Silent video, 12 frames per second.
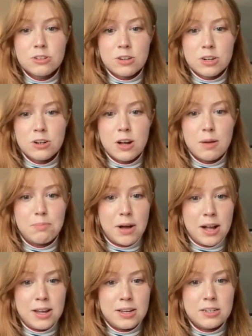trigger a
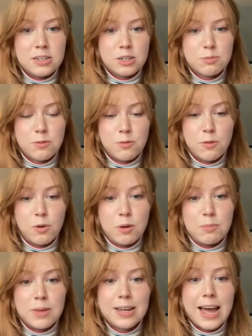button to
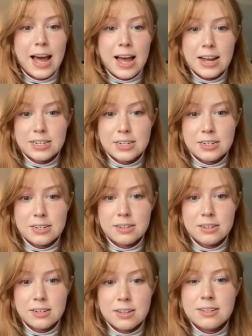perform an
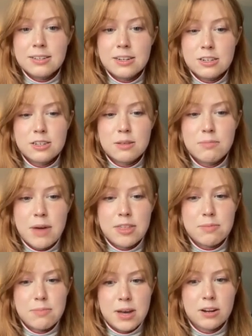action, such as a
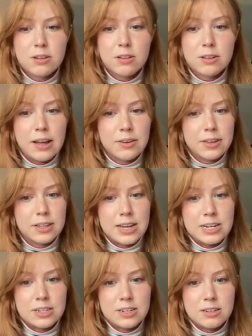mathematical
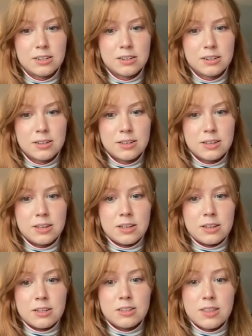calculation,
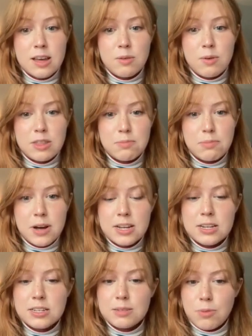so that when the
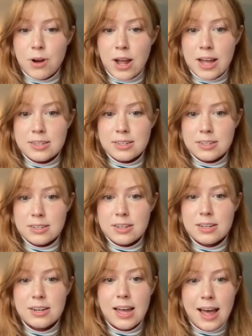button is pressed,
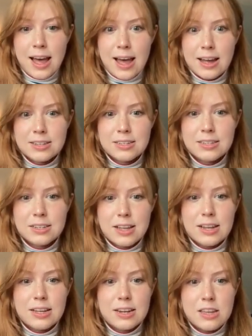it acts
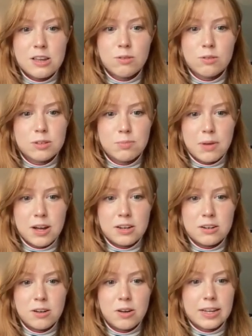like an equals
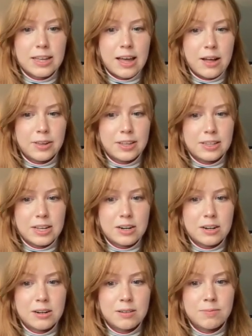button on a
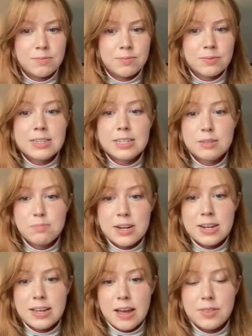calculator,
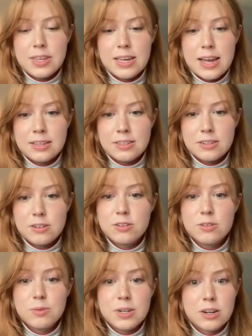spitting out the answer
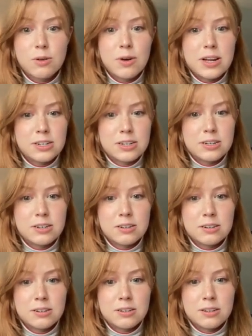to an equation.